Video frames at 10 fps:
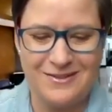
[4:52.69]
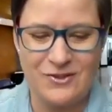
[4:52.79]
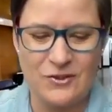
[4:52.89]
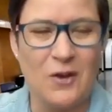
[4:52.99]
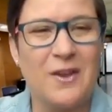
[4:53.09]

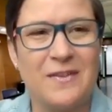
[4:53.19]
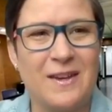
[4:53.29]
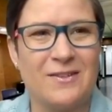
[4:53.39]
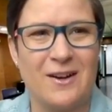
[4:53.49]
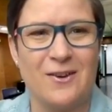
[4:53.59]
just all the
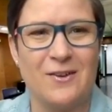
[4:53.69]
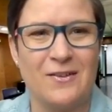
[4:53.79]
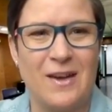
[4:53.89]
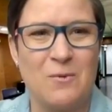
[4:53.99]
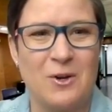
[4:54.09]
things that aren't
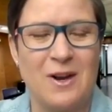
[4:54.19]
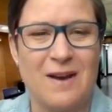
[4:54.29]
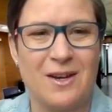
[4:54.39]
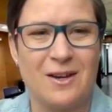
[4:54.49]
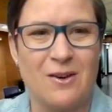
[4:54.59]
said when you're
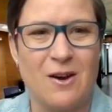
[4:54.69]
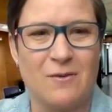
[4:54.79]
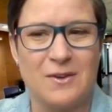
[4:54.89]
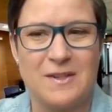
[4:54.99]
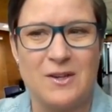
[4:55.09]
having a
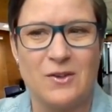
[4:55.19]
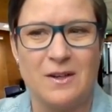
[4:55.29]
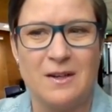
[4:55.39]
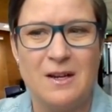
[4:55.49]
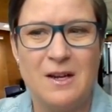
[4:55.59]

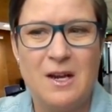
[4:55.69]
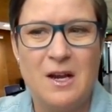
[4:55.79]
conversation.